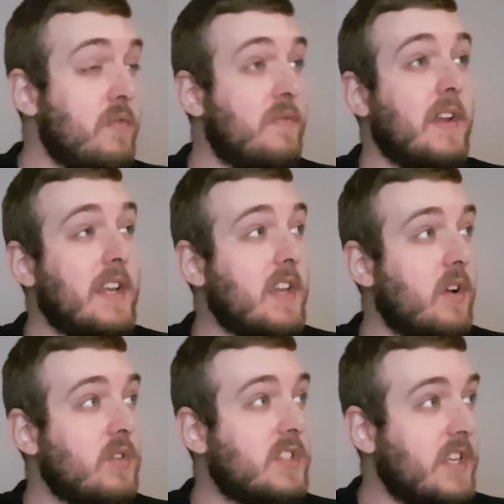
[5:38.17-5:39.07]

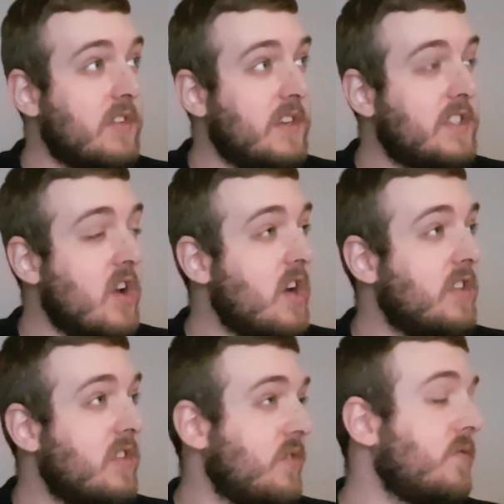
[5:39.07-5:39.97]
video series
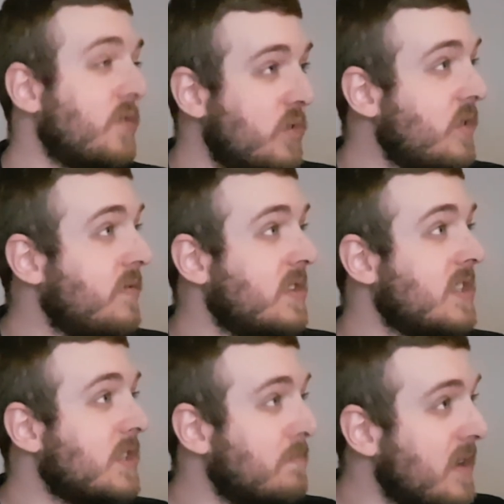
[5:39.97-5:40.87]
on the fruit of the
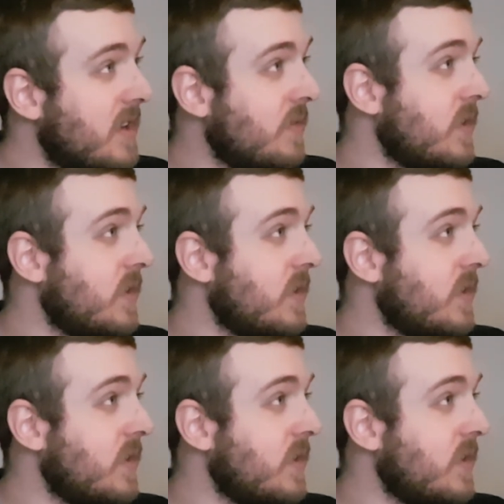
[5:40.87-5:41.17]
Spirit,